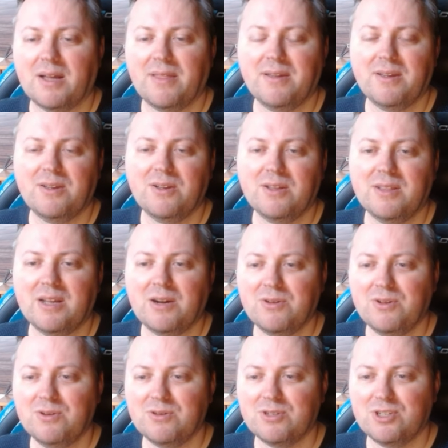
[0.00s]
think now
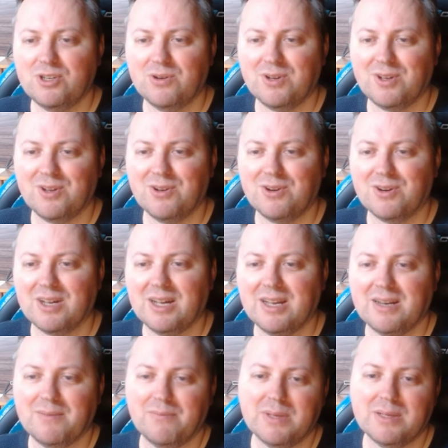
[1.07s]
you're showing you're kind
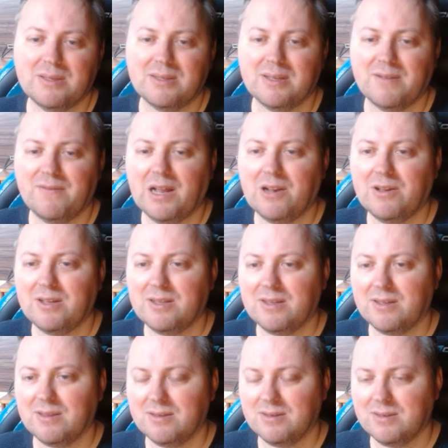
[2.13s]
of
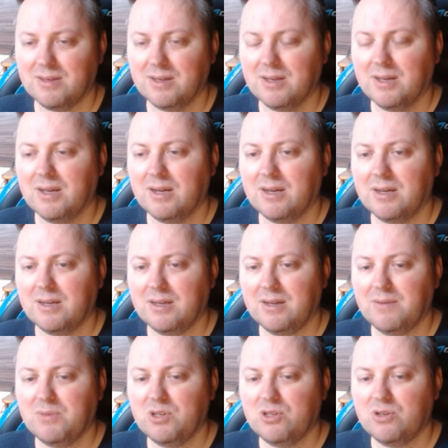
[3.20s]
mis-evaluating this. Yeah,
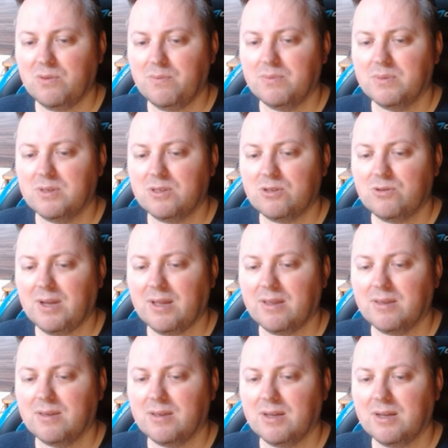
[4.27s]
bishop
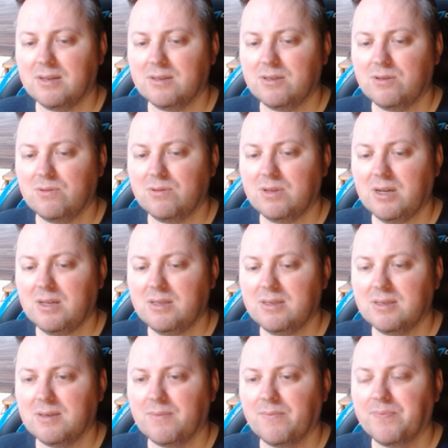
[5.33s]
strength against two
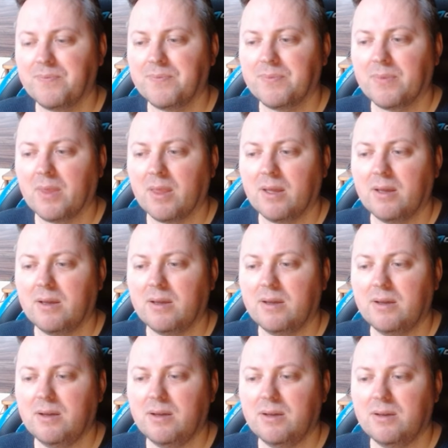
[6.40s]
knights.
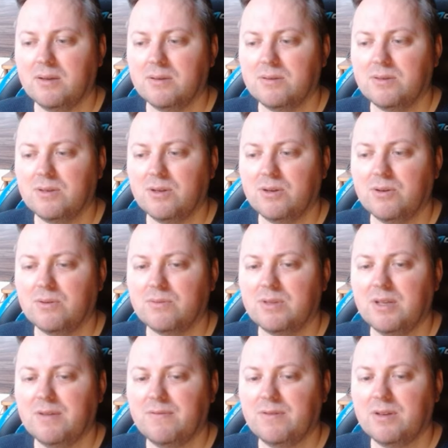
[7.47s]
So
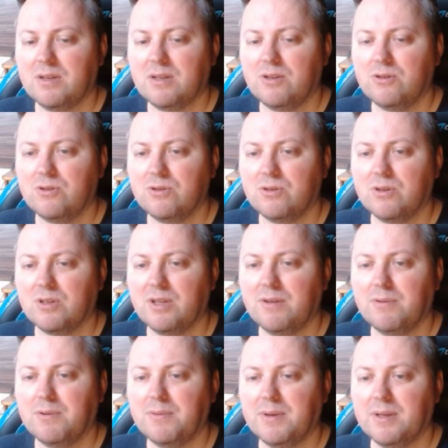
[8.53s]
definitely you should not give
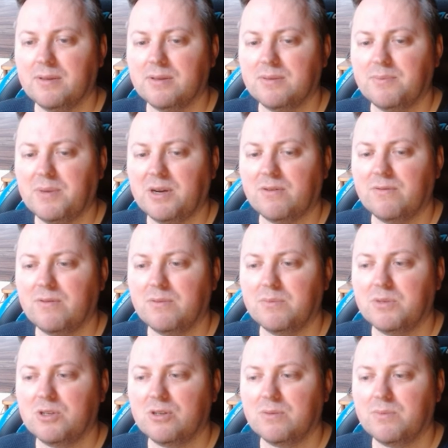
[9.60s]
away this powerful
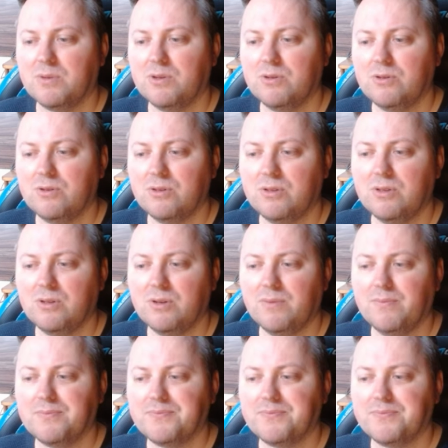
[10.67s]
bishop. You should